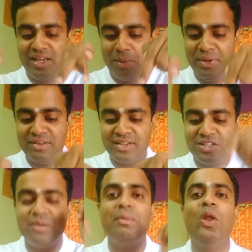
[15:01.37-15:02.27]
comment
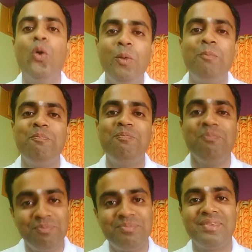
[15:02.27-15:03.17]
section below.
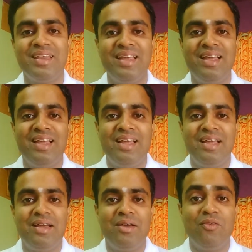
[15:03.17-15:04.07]

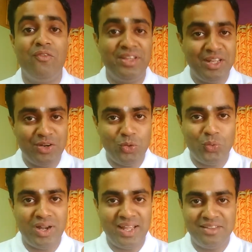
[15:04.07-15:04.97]
Whether you
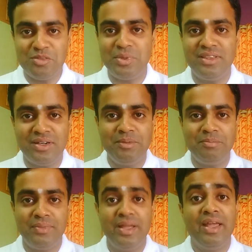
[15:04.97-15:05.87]
would like this mantra.
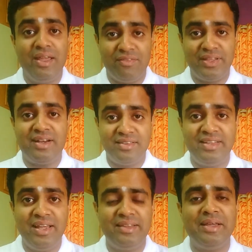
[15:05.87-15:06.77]
If that is
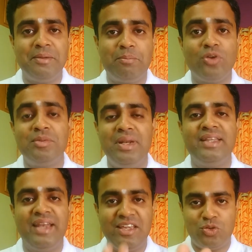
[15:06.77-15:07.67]
there, then possibly
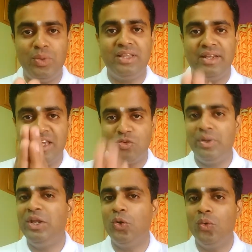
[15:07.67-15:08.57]
the next week, the next
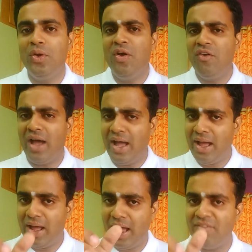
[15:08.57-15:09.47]
video
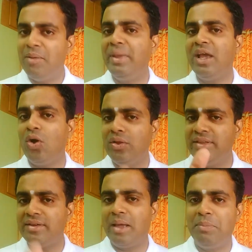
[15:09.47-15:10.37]
I will make on
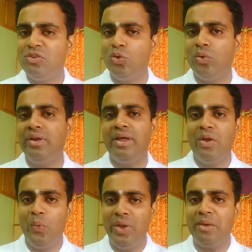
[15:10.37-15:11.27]
that episode
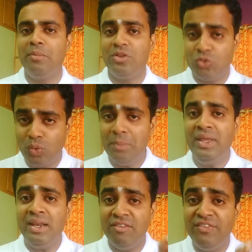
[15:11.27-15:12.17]
where
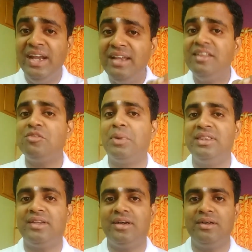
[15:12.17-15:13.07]
Swami revealed this
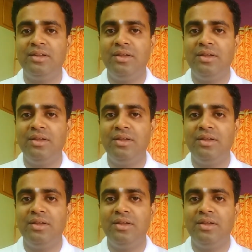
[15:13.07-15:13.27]
mantra,